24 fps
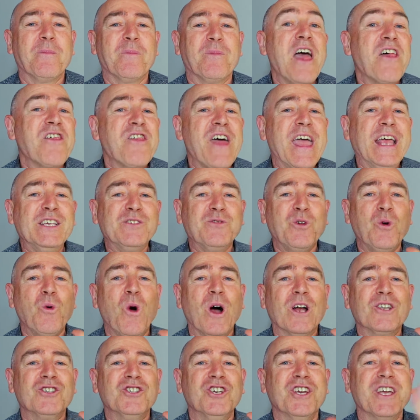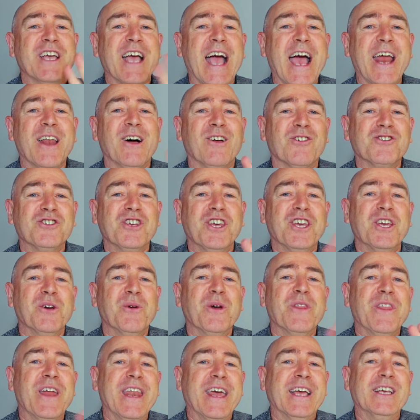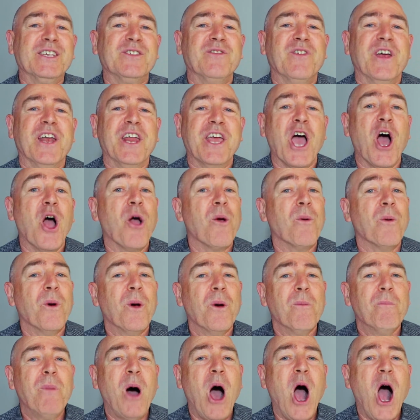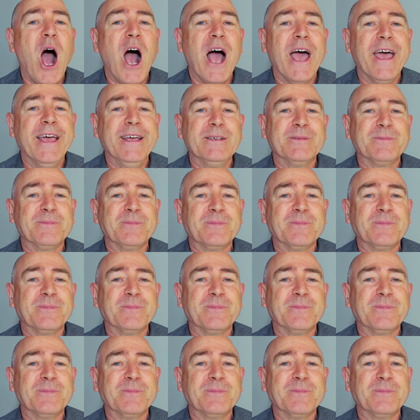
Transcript: Thanks for watching, and I'll see you in the next video. Bye.